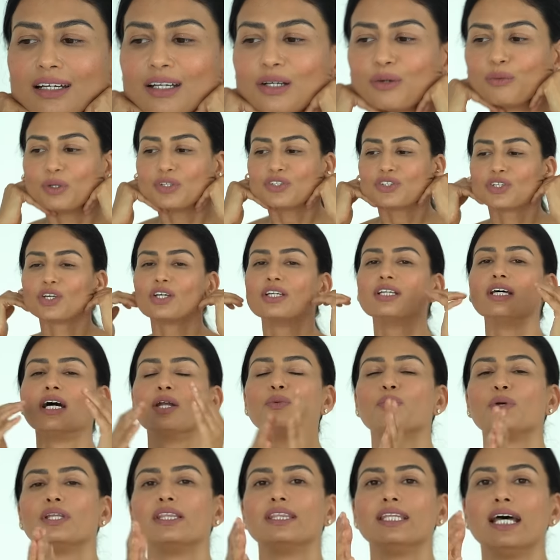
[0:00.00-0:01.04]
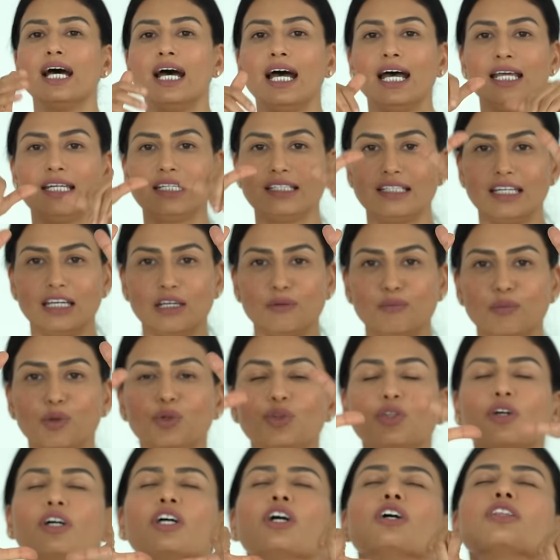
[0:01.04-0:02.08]
Once you're done with that, take
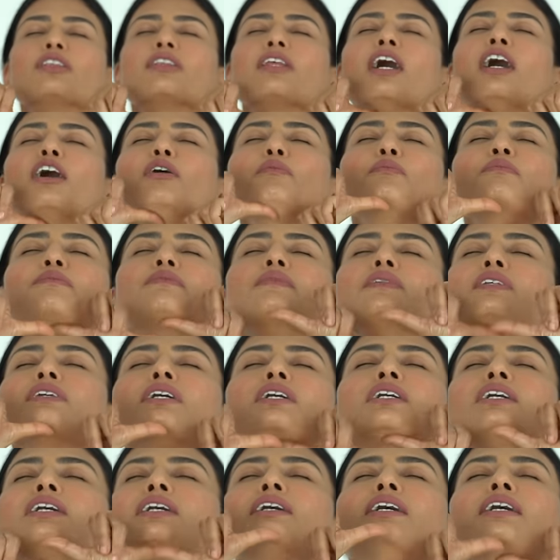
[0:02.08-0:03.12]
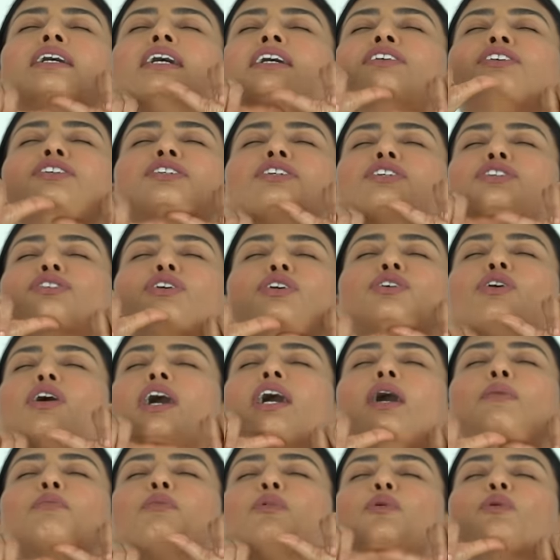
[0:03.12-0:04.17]
both of your thumbs and just go
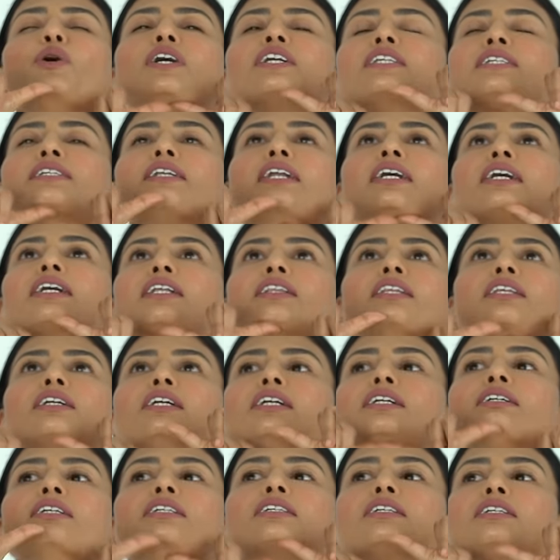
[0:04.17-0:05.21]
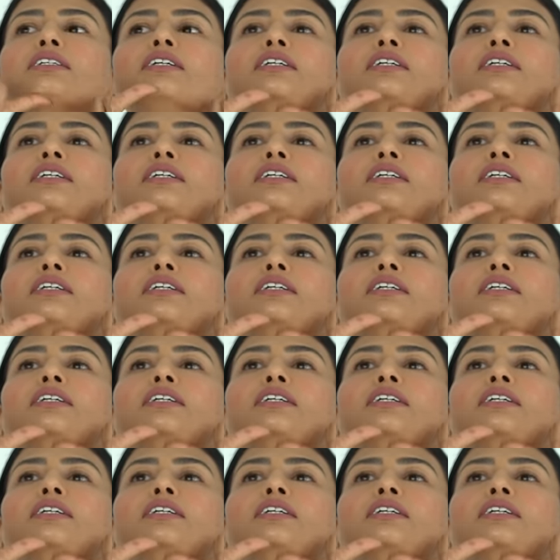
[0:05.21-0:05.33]
upwards like this